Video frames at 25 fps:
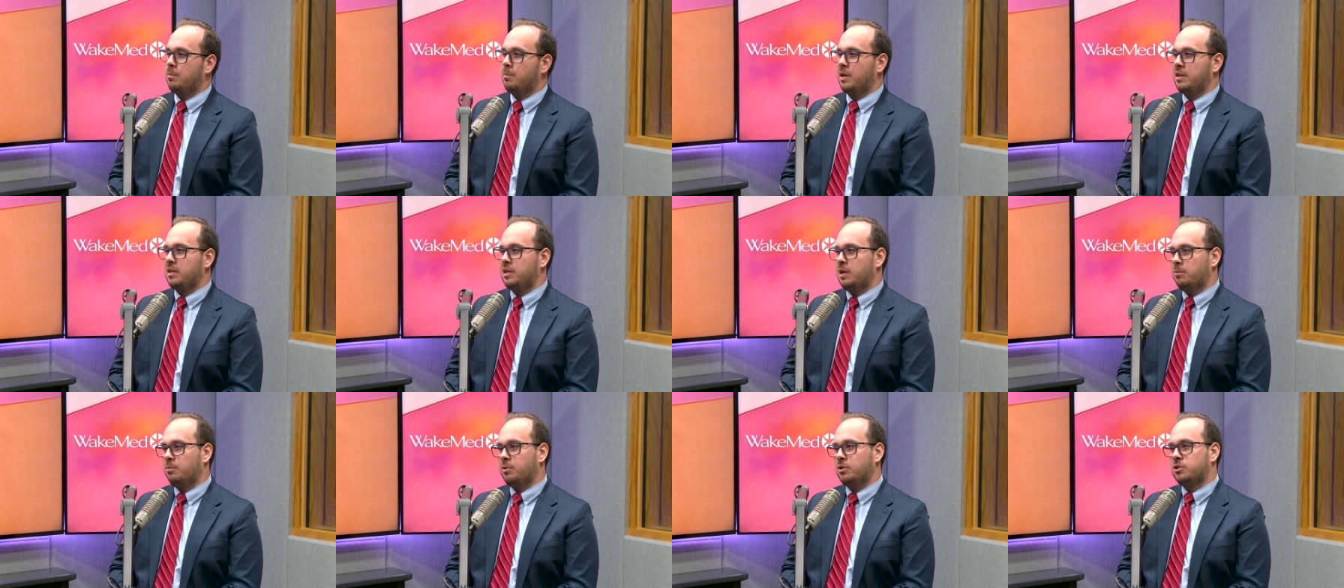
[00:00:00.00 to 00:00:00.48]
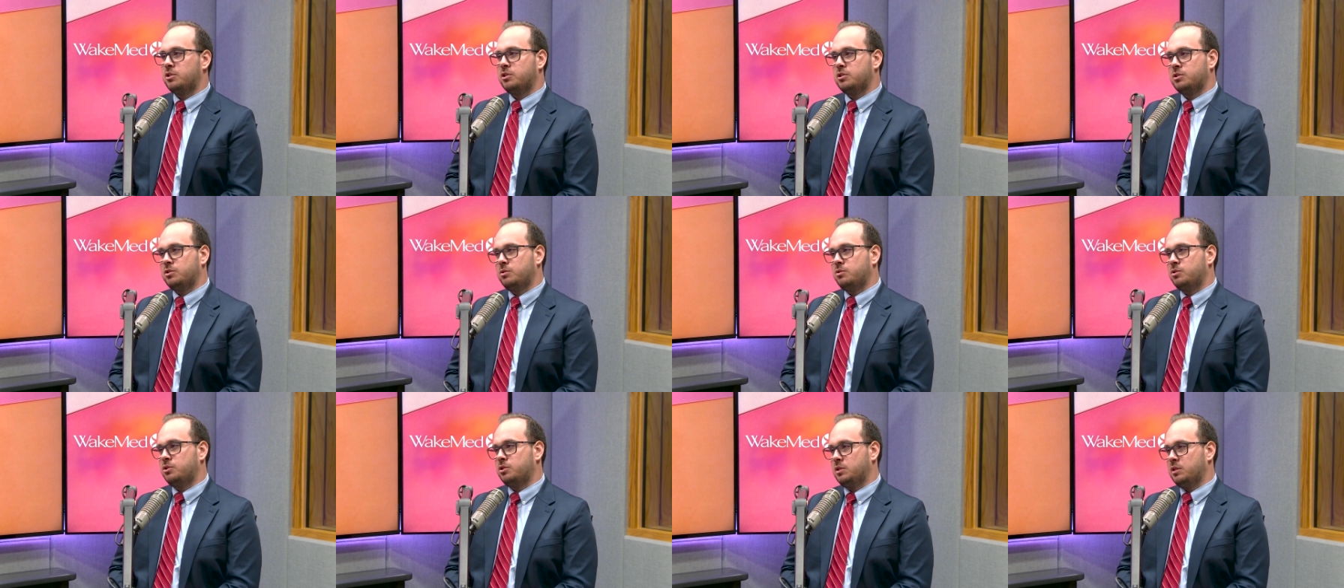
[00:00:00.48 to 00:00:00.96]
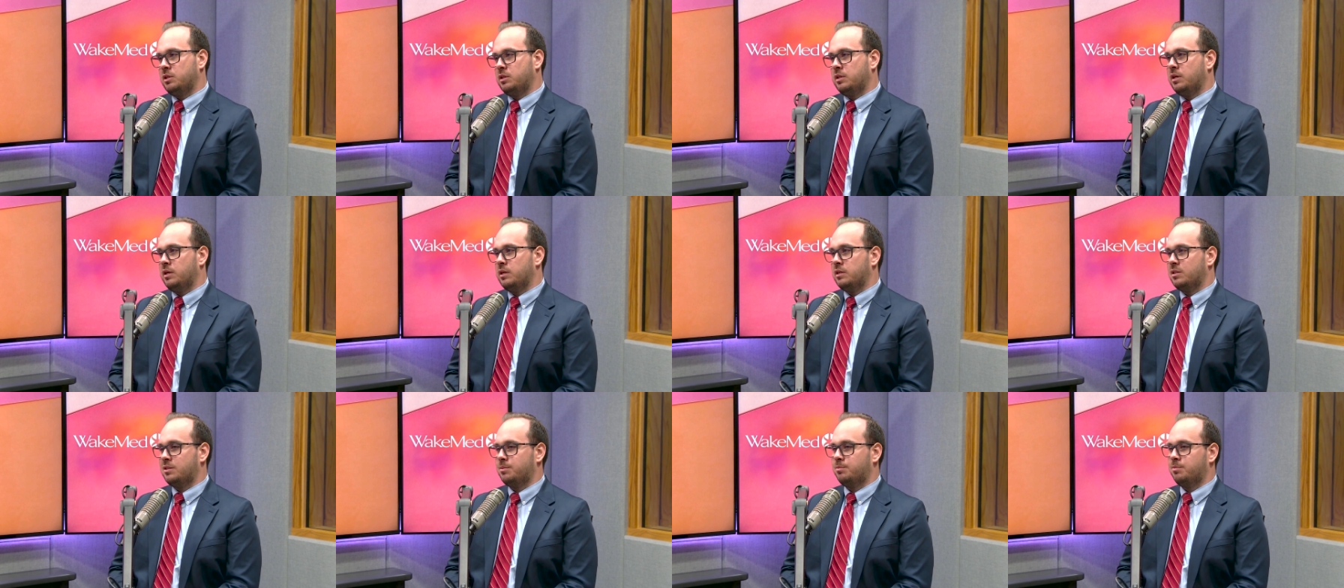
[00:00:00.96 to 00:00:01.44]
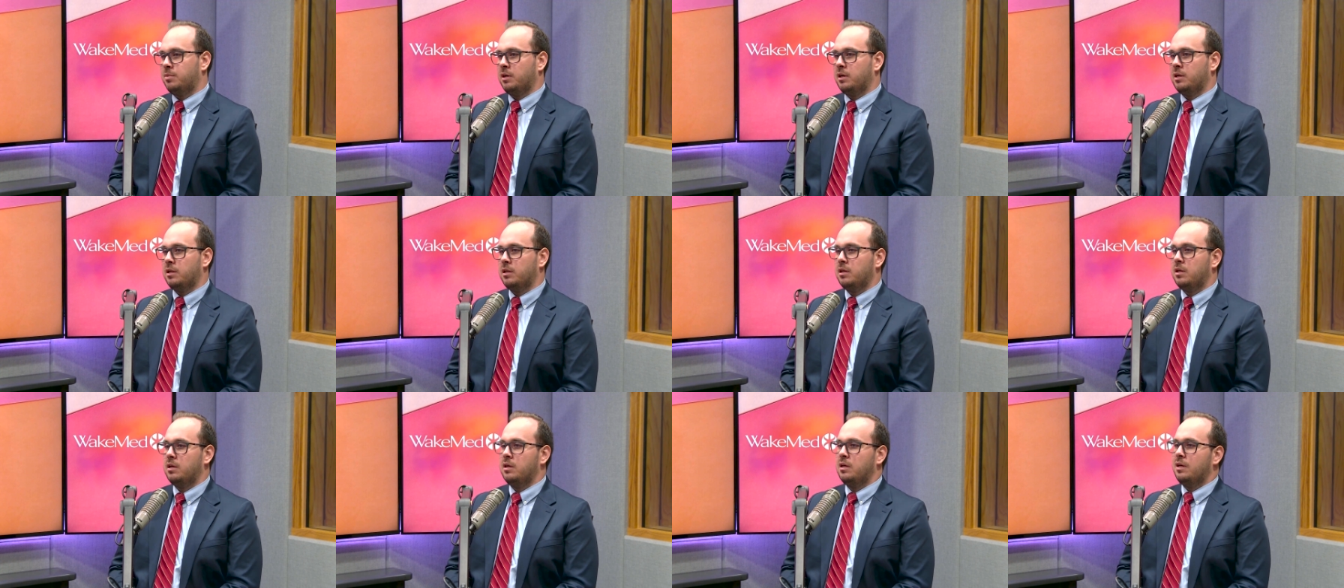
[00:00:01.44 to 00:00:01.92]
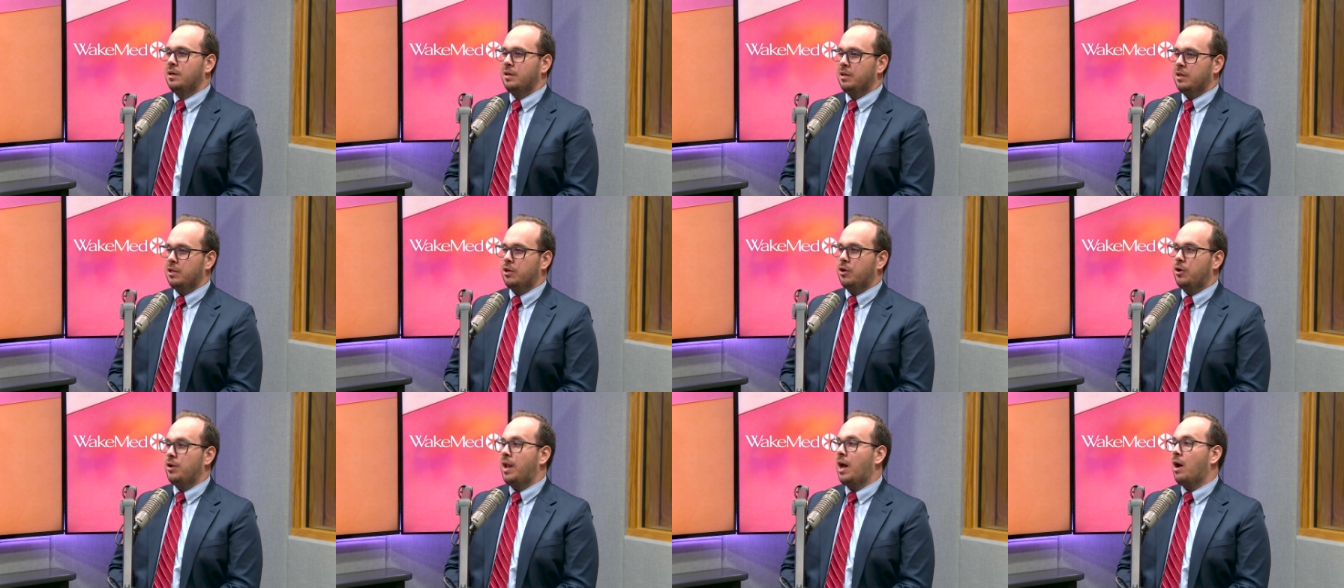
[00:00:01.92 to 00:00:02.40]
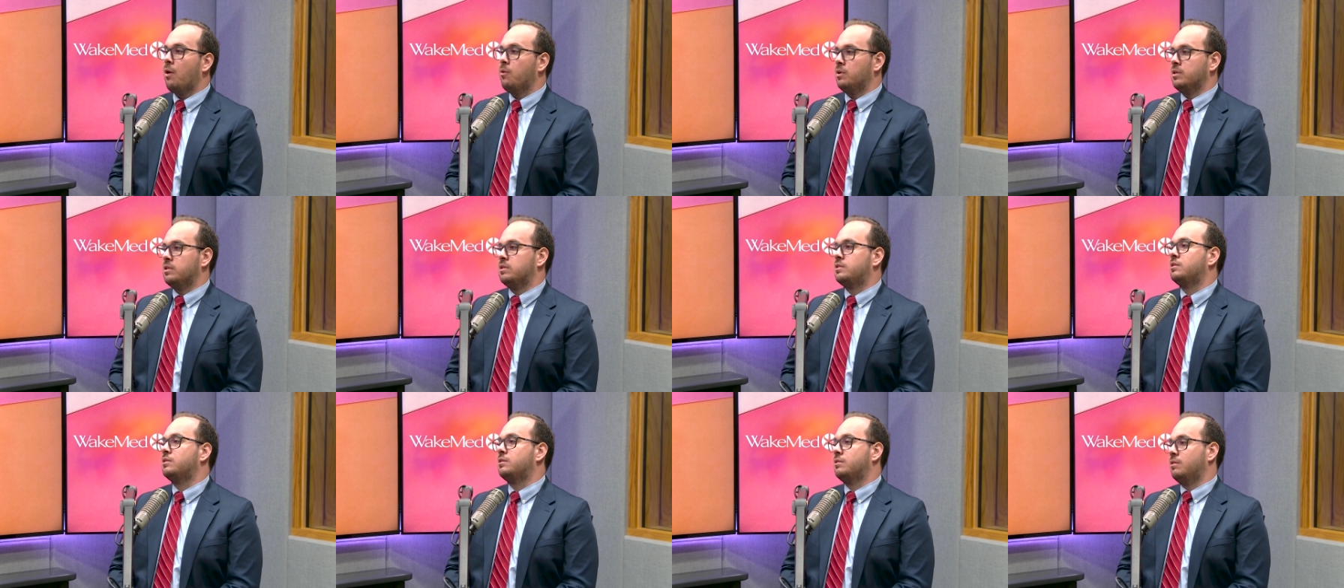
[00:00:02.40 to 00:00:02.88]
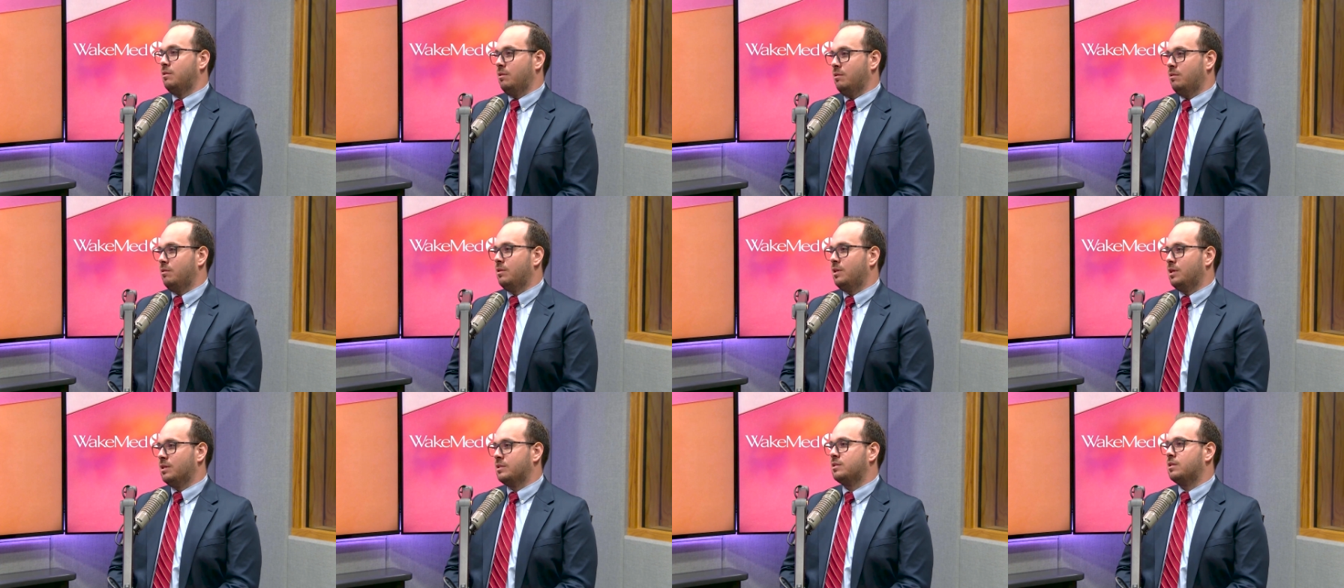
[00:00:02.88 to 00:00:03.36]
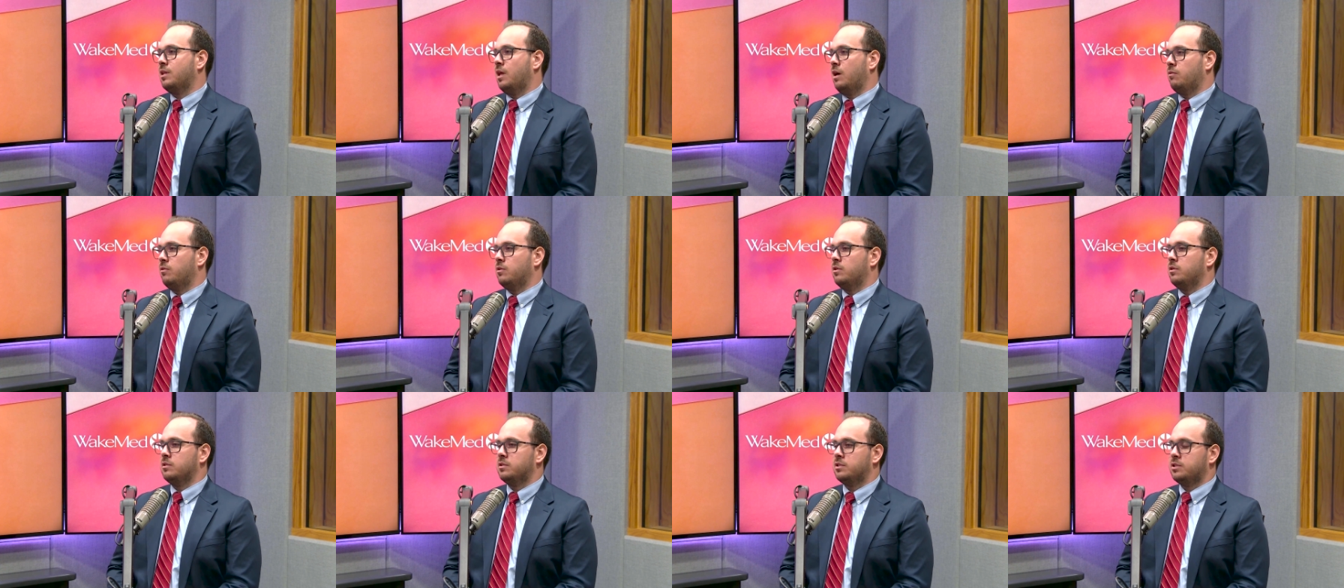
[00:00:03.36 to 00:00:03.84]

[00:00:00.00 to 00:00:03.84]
My temperature is usually this, but now it's this level.